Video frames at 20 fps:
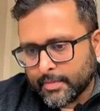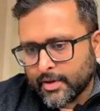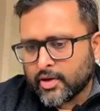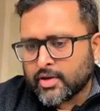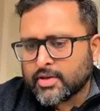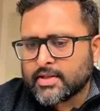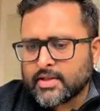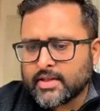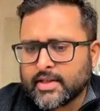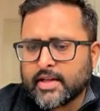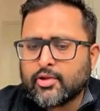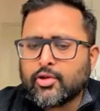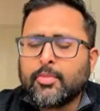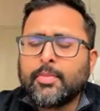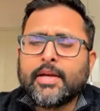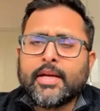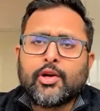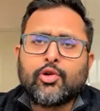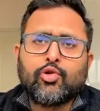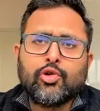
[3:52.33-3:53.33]
Because ye
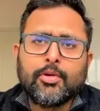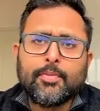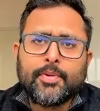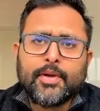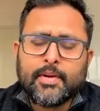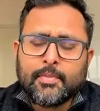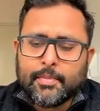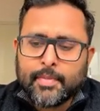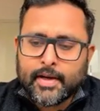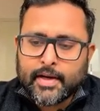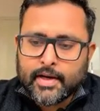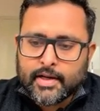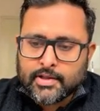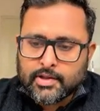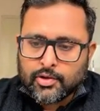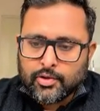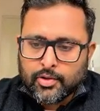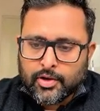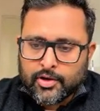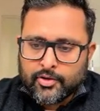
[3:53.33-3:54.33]
to equilibrium pe hai na,
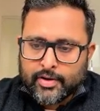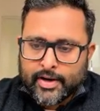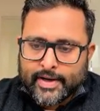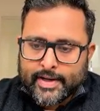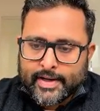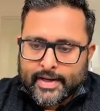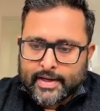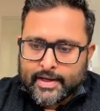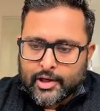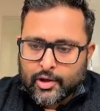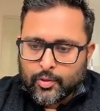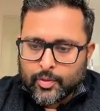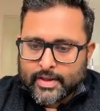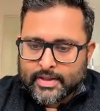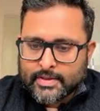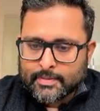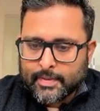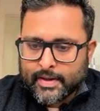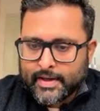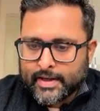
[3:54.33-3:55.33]
so you can write del
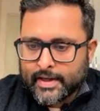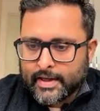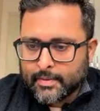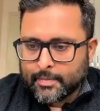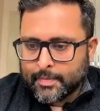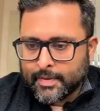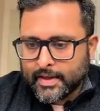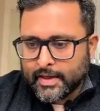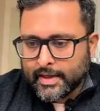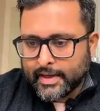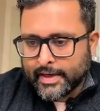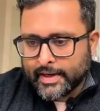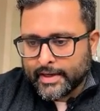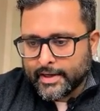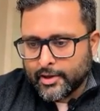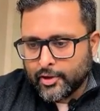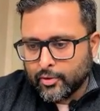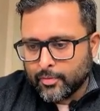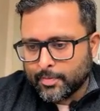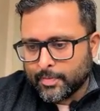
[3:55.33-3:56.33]
QS by del P
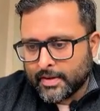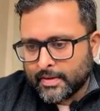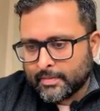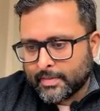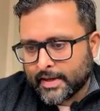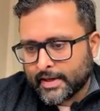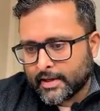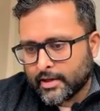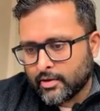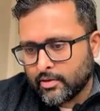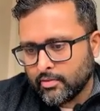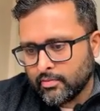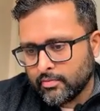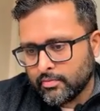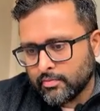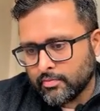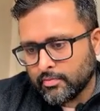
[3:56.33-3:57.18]
into P by Q.